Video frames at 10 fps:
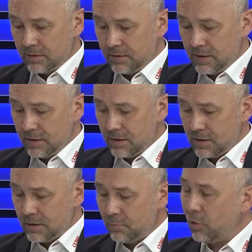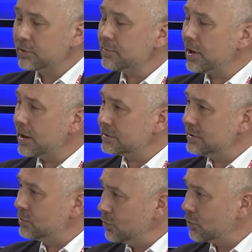The important part
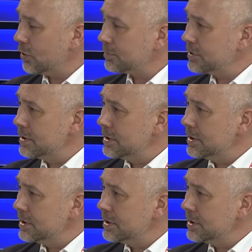in Europe